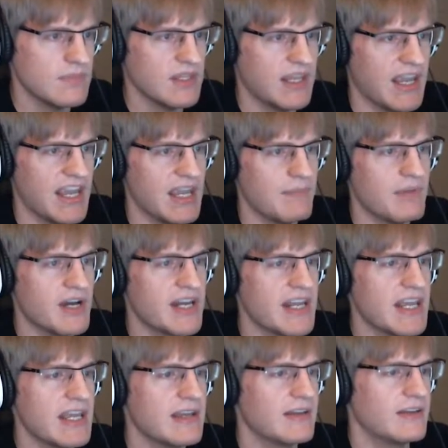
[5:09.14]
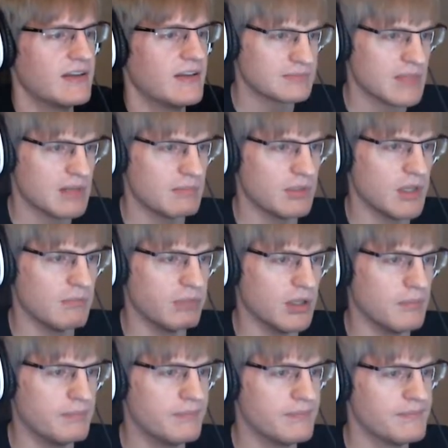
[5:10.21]
Hey, buddy! Blub
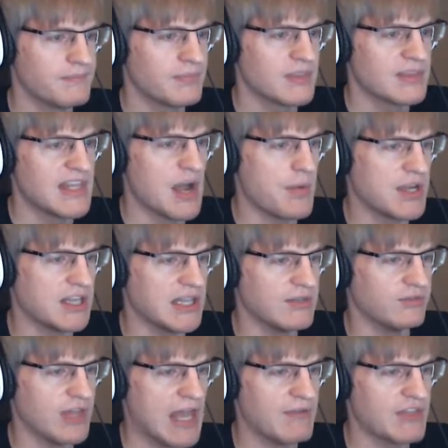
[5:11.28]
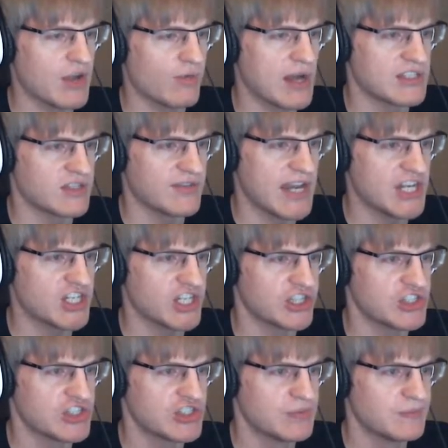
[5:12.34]
blub. Now we can live life without
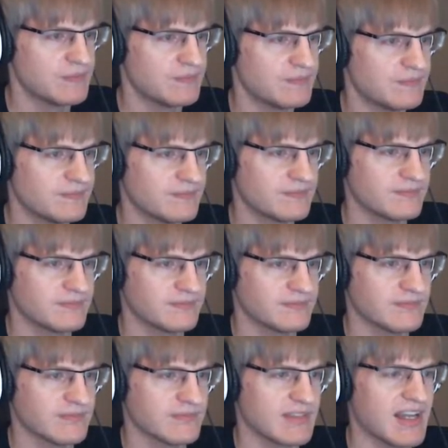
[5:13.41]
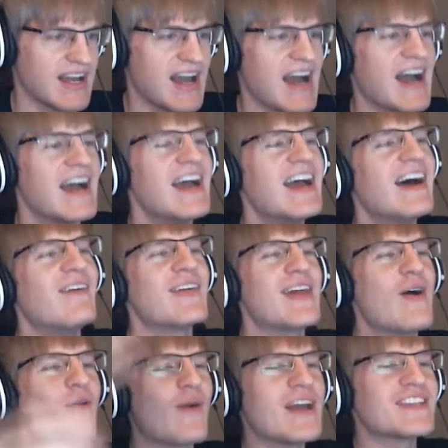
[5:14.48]
reservations. Ha!
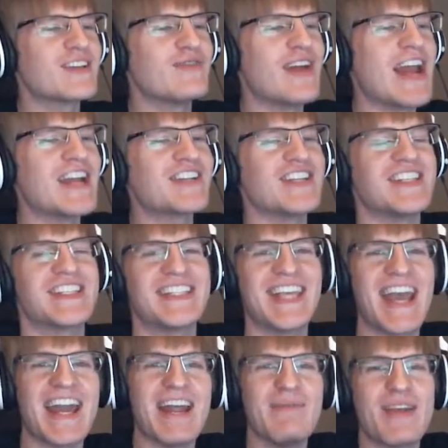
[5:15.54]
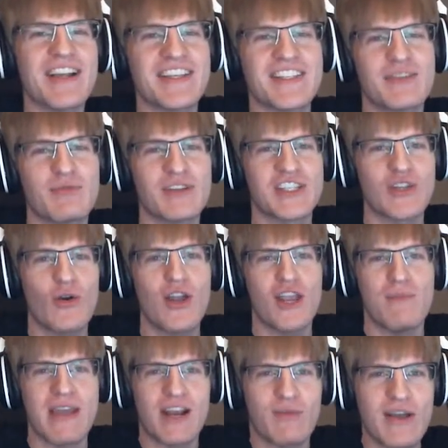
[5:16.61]
Without reservations! Get it? Because it's a resort, you
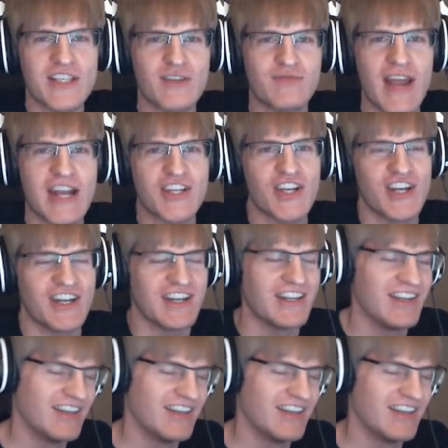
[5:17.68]
make a reservation!